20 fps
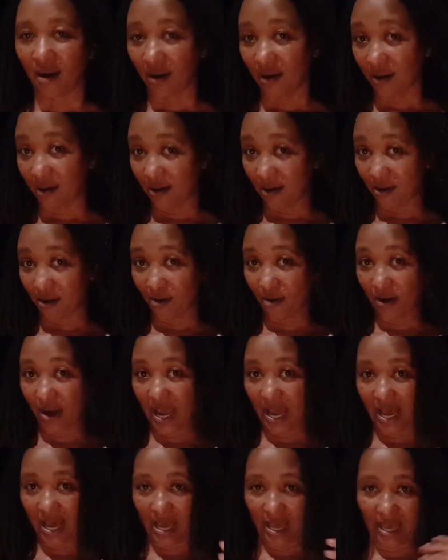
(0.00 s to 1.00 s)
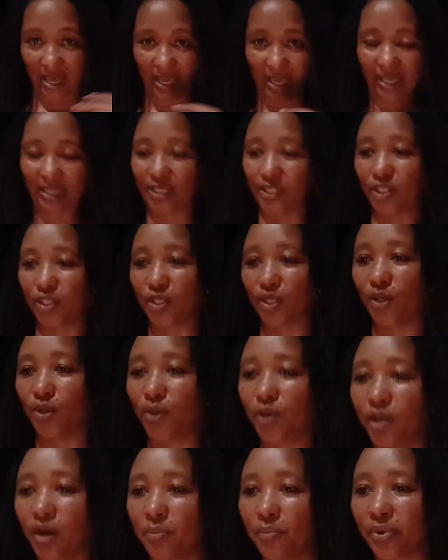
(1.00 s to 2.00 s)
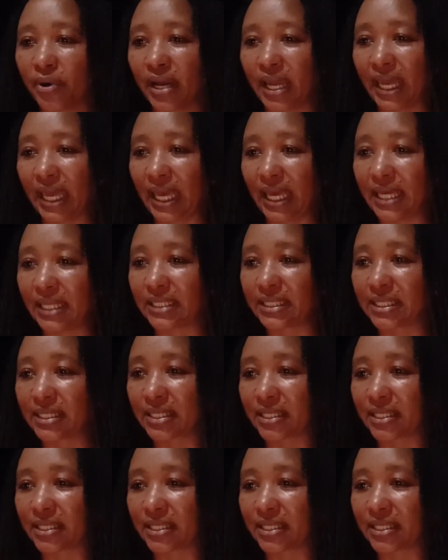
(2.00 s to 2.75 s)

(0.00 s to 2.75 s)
All right, so number 8,